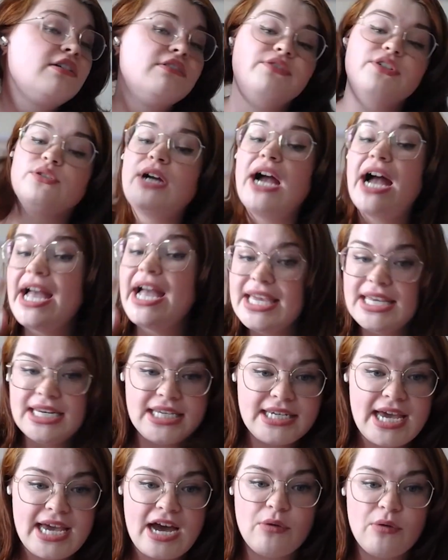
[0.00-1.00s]

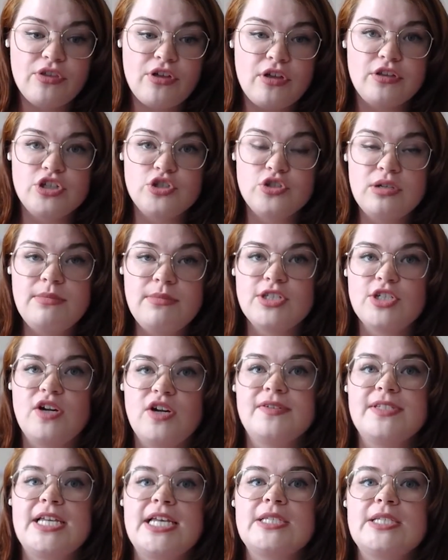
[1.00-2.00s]
variety now with all the streaming
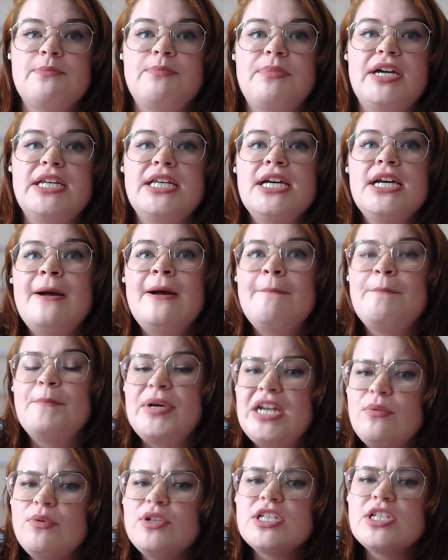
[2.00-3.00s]
services, but
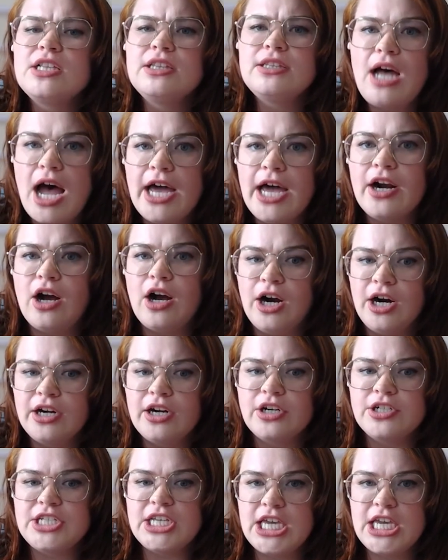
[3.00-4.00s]
but it was a lot
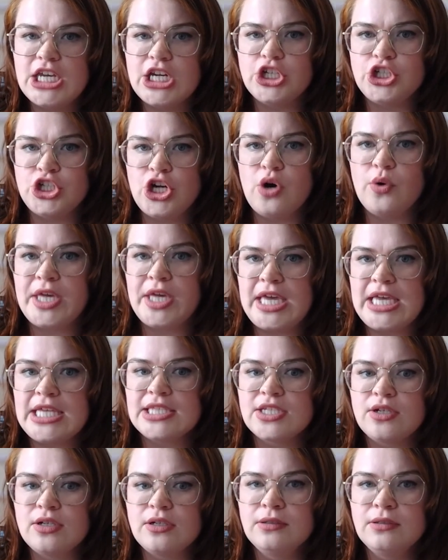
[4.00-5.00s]
harder to get a show
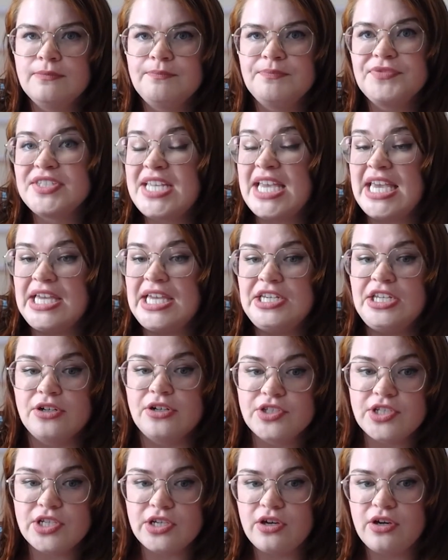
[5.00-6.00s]
canceled 10
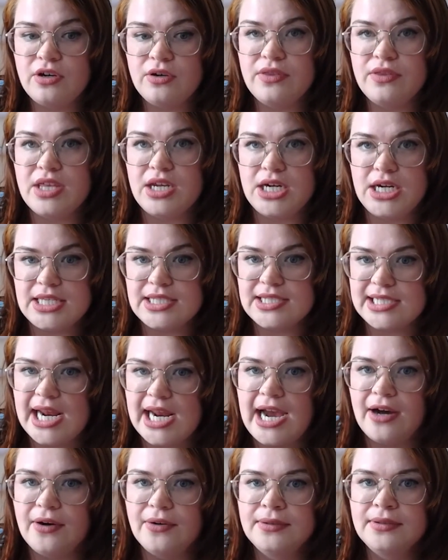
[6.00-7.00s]
years ago than it is
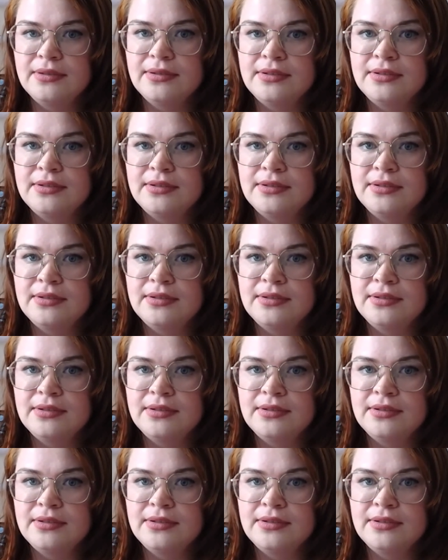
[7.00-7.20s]
now.